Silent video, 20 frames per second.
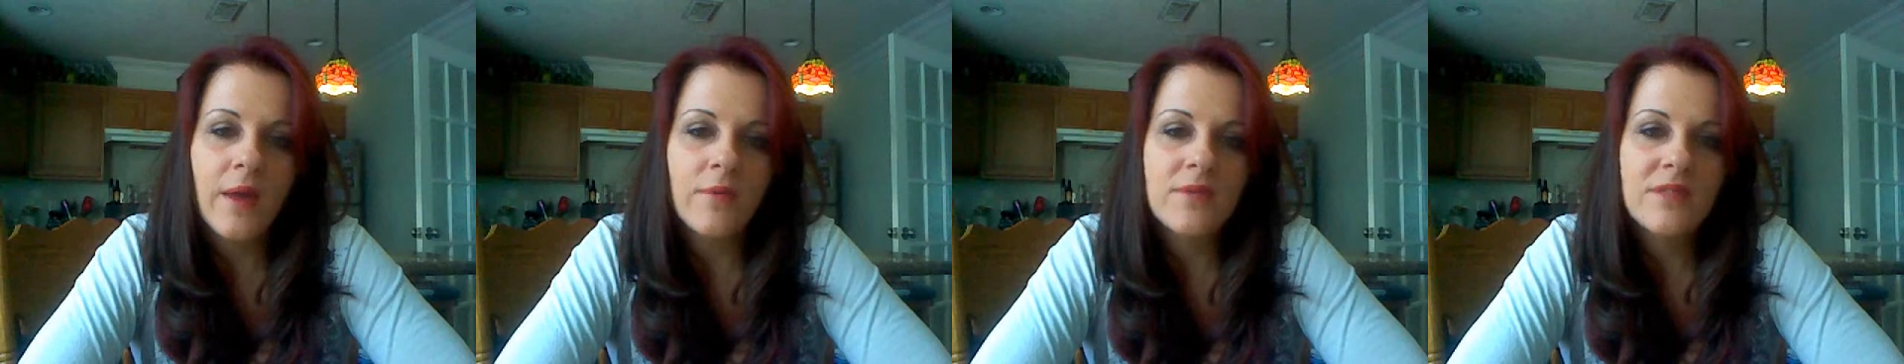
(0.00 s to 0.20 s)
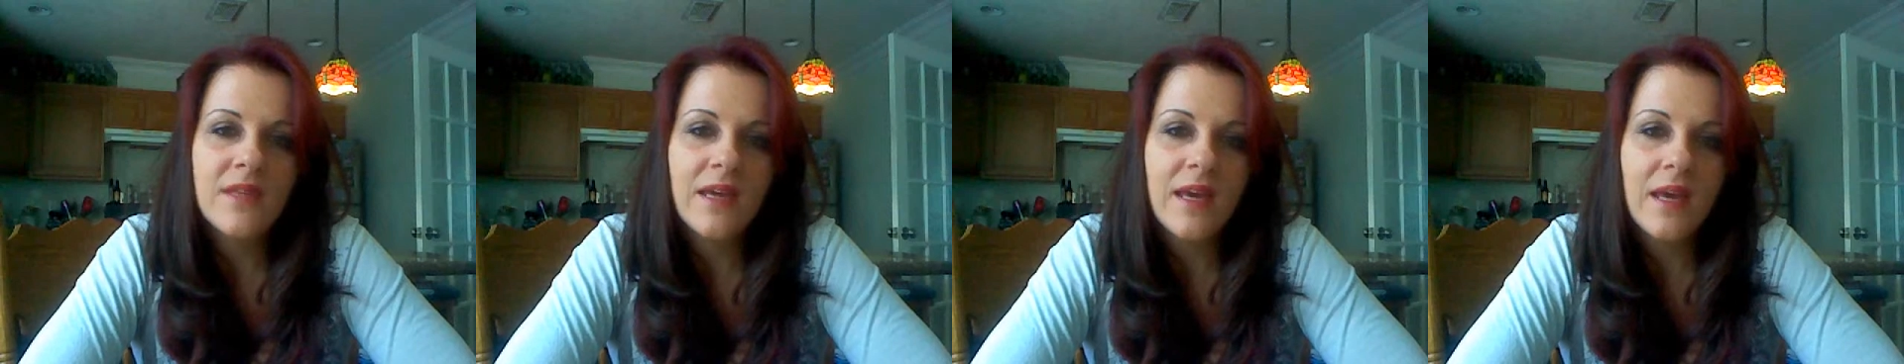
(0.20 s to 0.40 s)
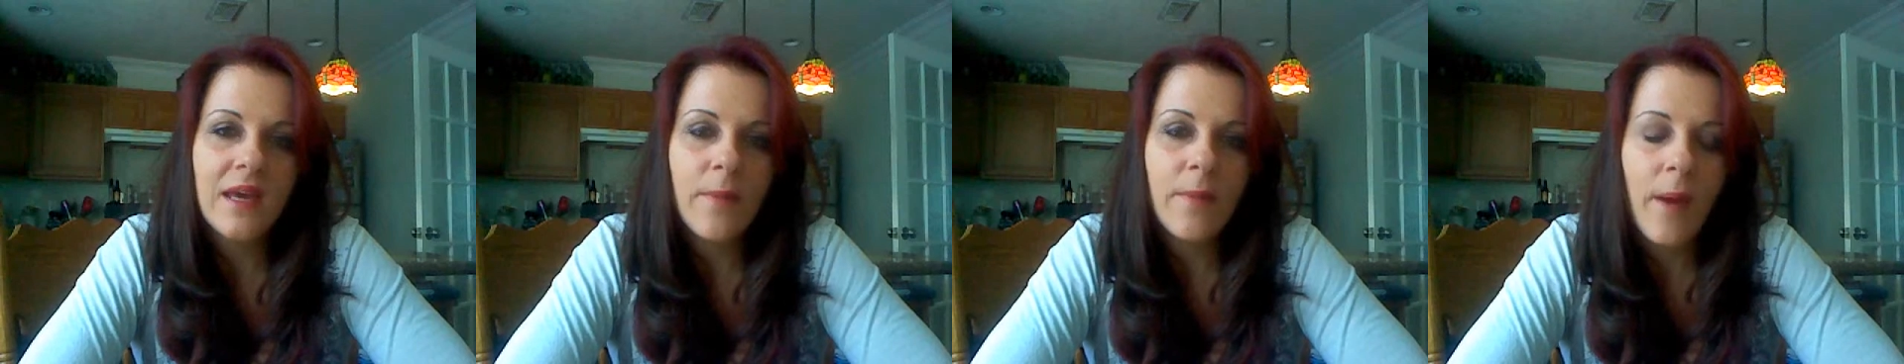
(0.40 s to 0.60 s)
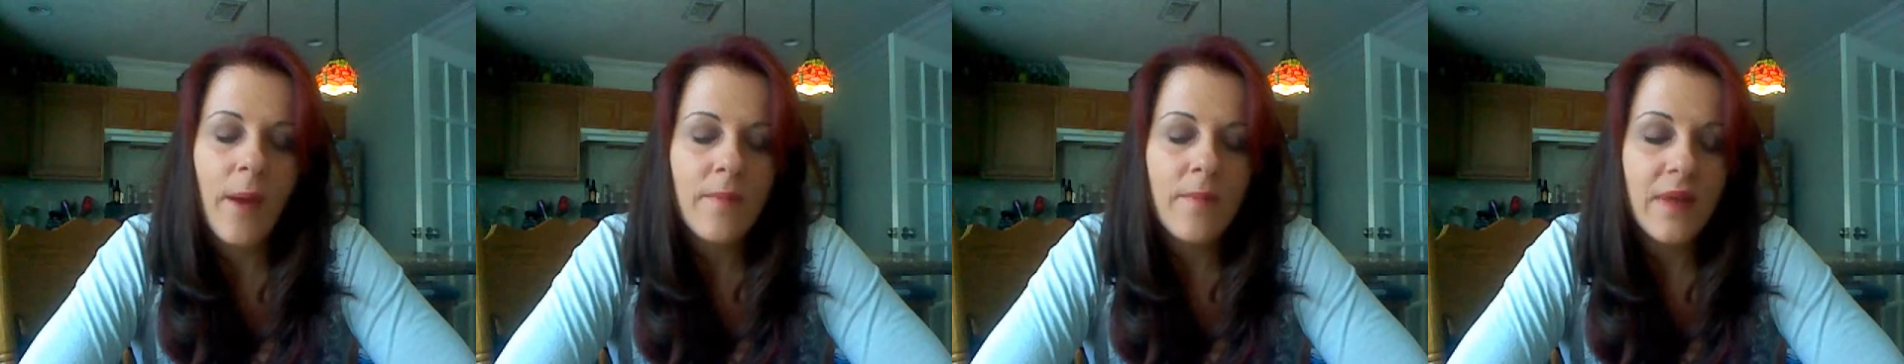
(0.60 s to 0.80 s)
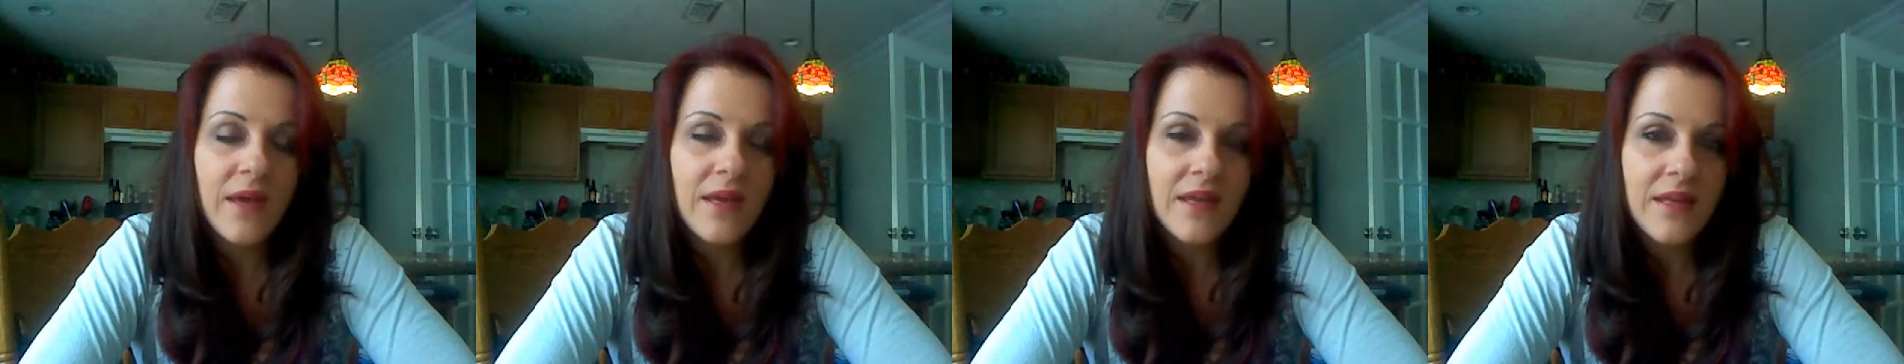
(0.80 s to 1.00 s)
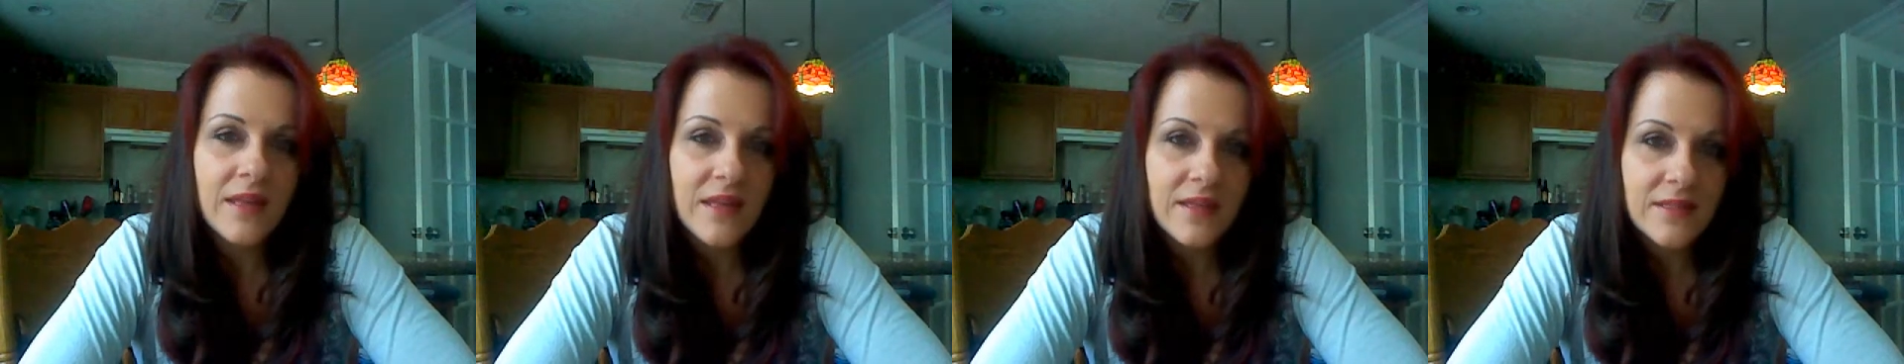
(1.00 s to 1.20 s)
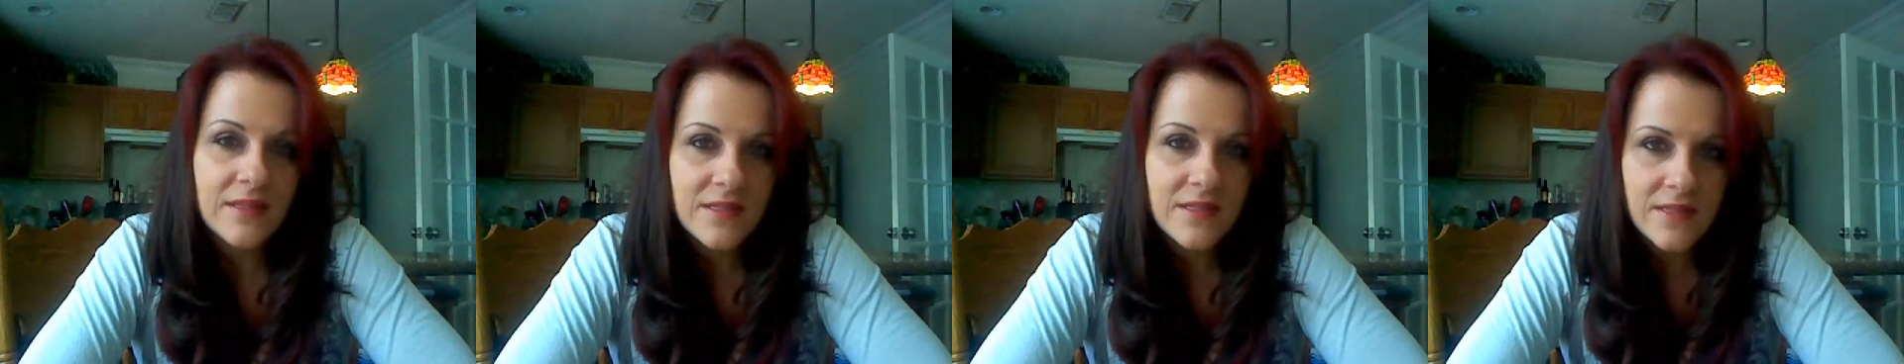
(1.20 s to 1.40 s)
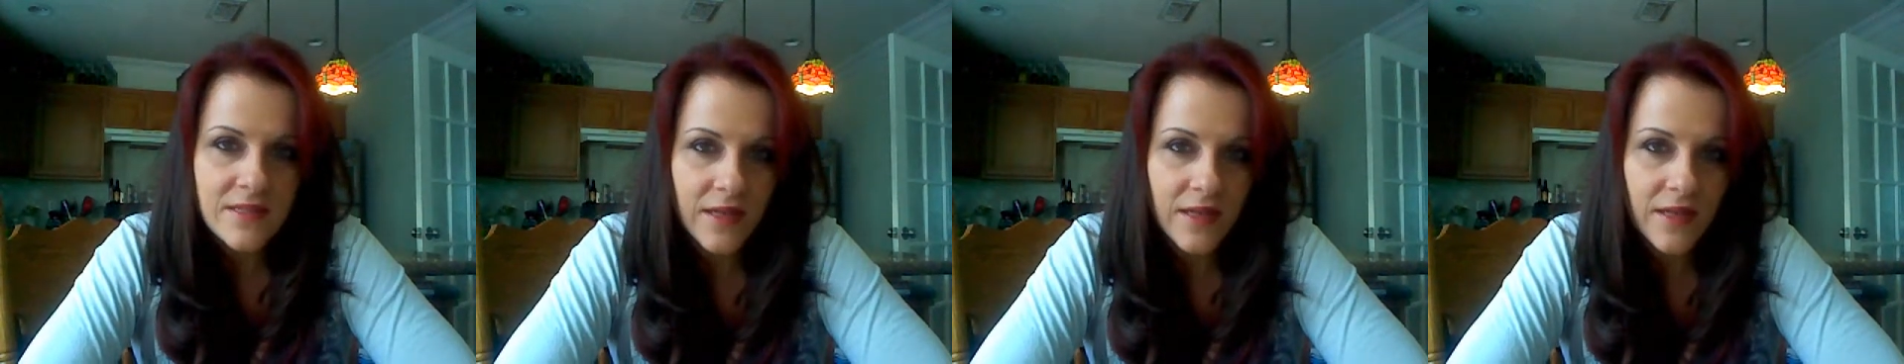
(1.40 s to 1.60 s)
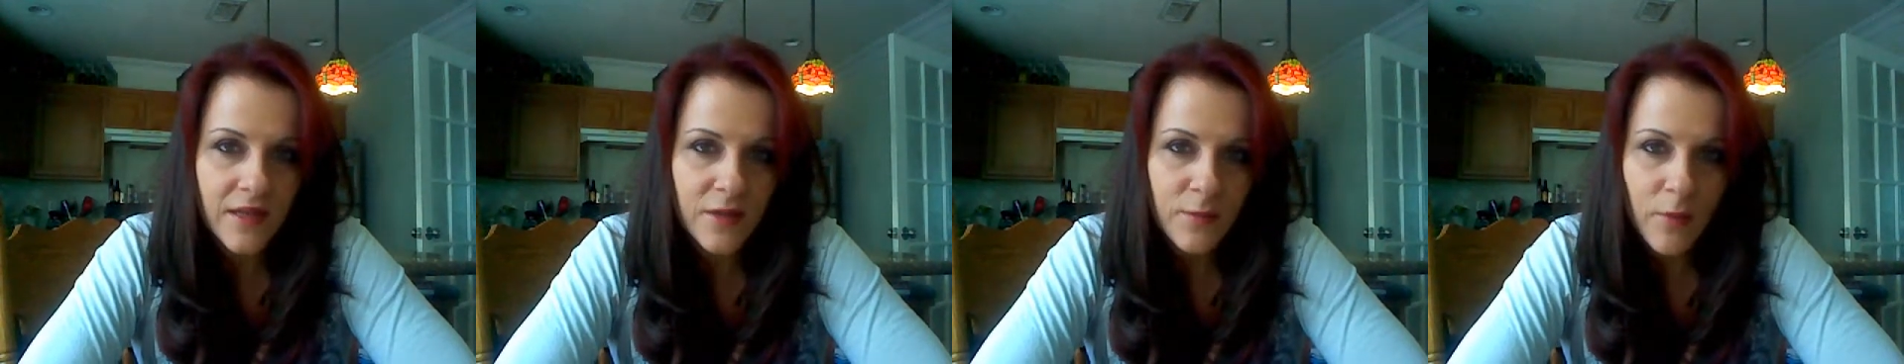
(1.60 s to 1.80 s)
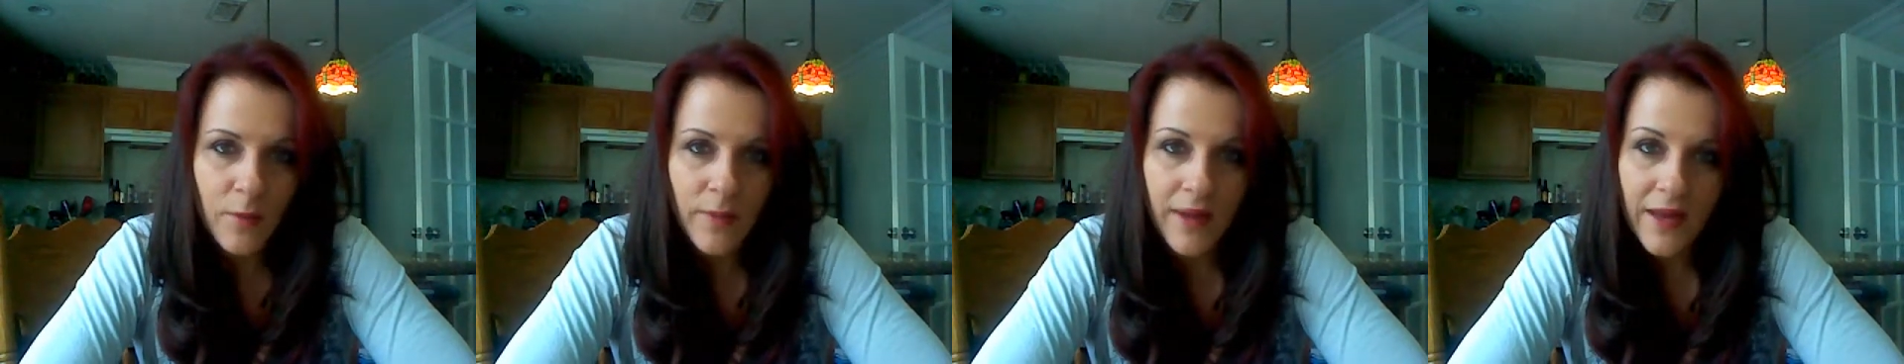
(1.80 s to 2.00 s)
I was thinking about making these and selling them on